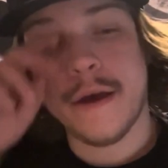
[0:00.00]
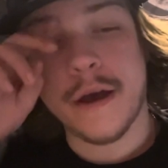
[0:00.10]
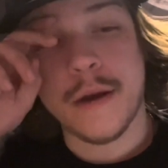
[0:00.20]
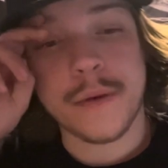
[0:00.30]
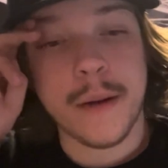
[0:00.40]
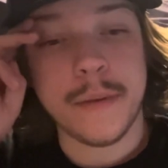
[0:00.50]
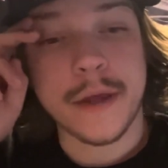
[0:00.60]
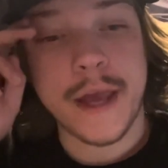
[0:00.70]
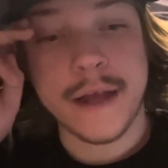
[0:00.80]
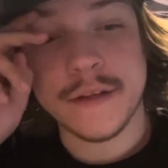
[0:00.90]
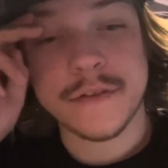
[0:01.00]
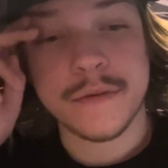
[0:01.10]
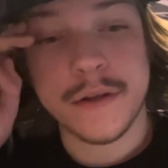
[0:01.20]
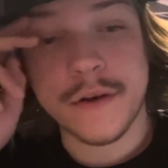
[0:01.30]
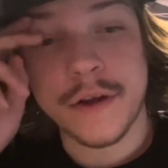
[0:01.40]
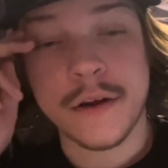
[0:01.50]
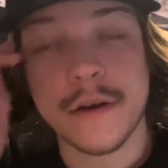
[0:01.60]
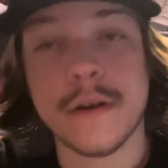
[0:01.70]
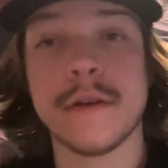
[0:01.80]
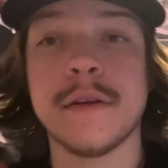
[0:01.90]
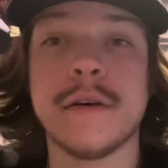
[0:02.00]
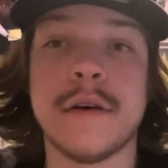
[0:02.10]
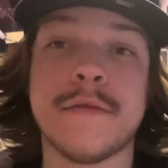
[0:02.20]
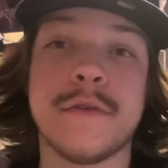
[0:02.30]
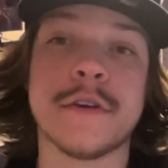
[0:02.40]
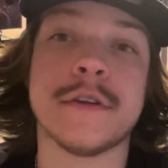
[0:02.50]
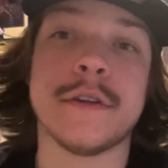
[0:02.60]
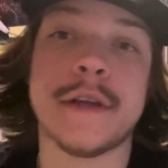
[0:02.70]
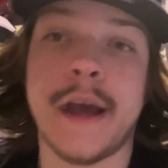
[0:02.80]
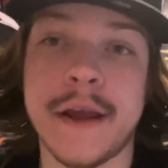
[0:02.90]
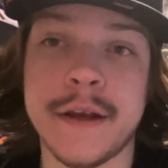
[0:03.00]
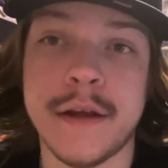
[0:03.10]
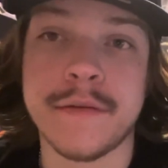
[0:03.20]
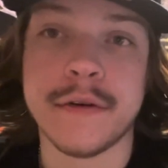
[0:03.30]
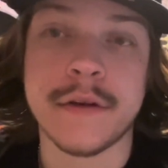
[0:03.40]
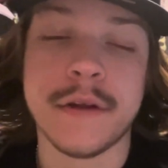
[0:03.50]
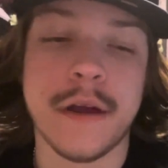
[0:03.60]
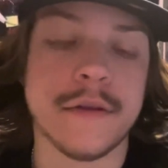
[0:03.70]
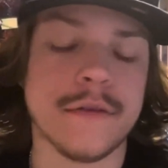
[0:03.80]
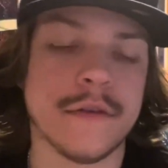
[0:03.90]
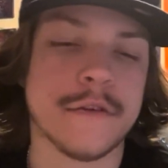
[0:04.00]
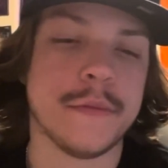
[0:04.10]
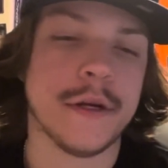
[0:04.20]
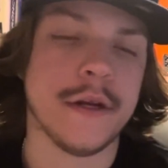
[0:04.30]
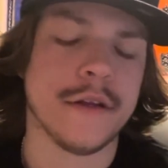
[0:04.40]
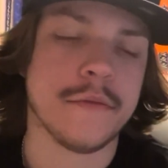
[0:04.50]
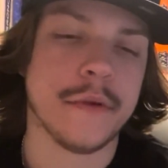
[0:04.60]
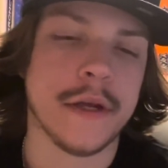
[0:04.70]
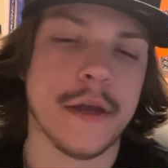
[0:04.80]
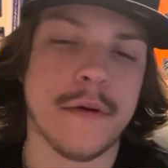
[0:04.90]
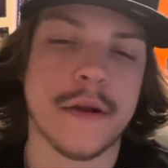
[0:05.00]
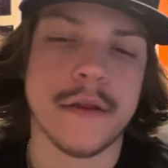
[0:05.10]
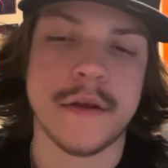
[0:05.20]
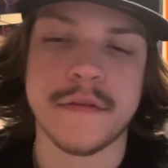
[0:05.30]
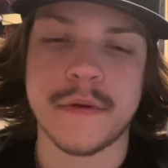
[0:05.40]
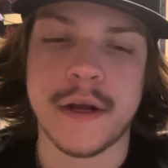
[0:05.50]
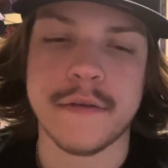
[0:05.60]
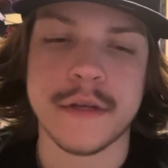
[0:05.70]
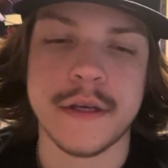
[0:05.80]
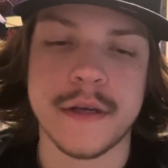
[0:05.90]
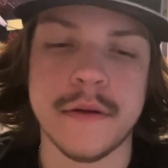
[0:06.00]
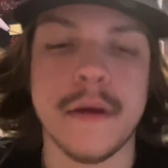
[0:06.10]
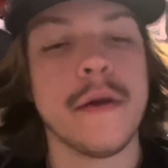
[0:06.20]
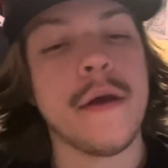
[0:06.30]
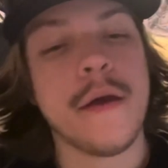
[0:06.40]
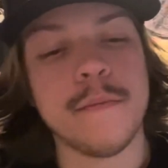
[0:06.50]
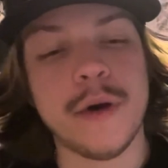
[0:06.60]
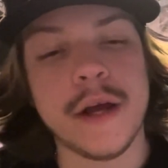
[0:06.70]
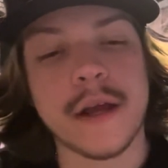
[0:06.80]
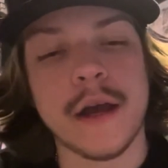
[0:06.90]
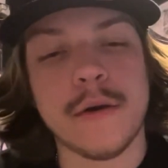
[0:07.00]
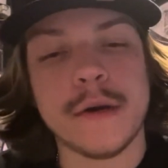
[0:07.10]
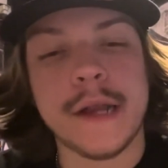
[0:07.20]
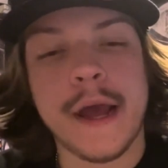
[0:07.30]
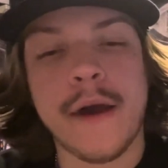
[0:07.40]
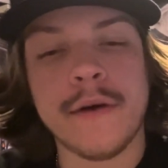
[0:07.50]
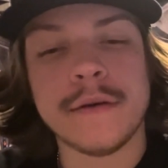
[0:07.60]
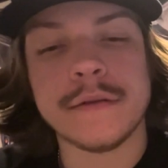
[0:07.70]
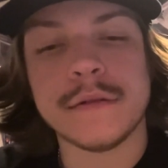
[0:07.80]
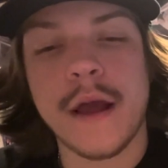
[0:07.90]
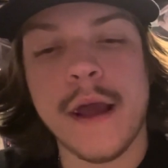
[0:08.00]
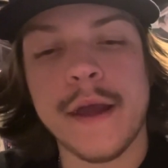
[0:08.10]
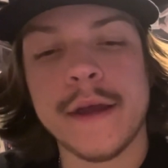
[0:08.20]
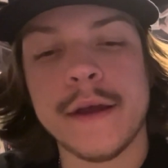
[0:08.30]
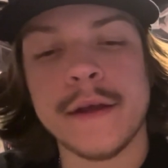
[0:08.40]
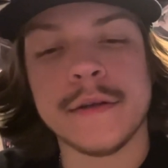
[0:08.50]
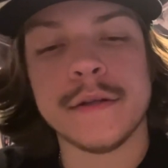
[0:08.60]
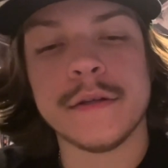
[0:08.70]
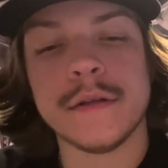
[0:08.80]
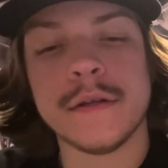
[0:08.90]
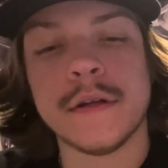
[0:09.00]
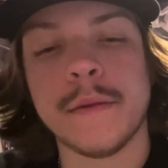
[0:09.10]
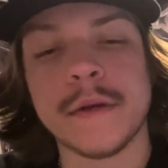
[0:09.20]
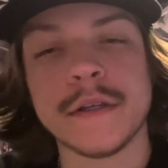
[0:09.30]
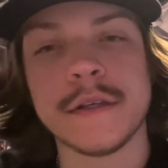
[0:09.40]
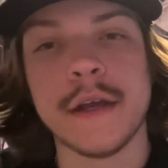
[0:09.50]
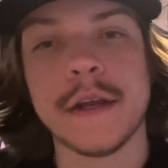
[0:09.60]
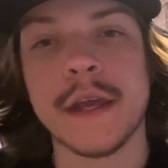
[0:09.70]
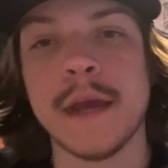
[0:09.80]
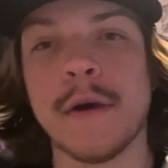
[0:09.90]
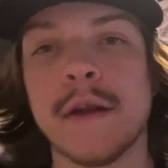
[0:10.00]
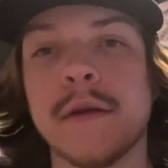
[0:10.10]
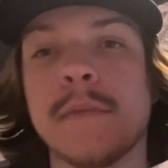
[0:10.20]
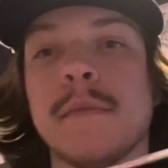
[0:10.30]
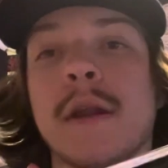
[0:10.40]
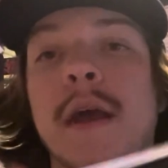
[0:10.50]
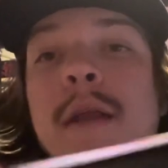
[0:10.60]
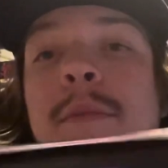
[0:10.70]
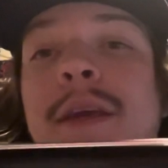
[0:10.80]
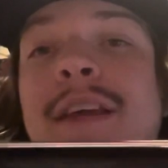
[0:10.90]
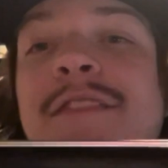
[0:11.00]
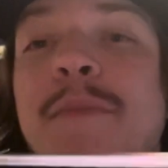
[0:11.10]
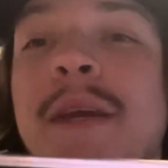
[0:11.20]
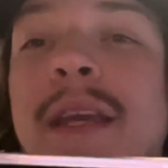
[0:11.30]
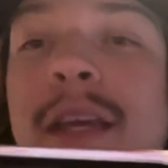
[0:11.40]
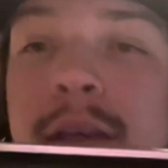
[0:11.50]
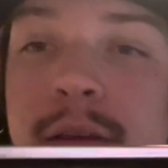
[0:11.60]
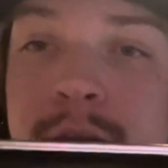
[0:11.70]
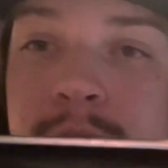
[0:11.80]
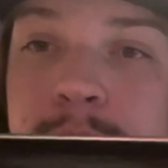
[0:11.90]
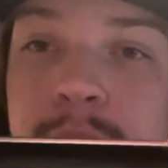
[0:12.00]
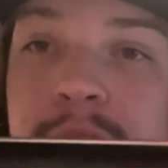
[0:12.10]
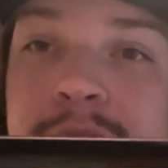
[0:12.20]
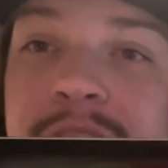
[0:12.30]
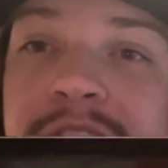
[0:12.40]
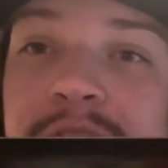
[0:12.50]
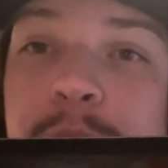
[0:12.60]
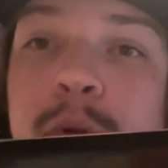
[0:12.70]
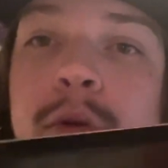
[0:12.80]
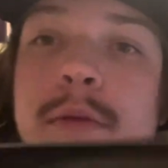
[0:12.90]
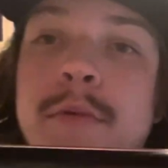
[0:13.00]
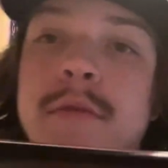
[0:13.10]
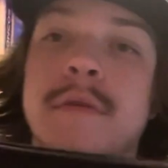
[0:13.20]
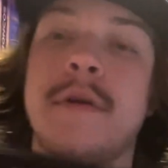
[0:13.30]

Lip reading: probably had this when they were younger. Unfortunately, I never got to experience playing one of these when I was a kid, but got one now, and you know, I'm excited to game on it. But I got a PSP, PlayStation Portable.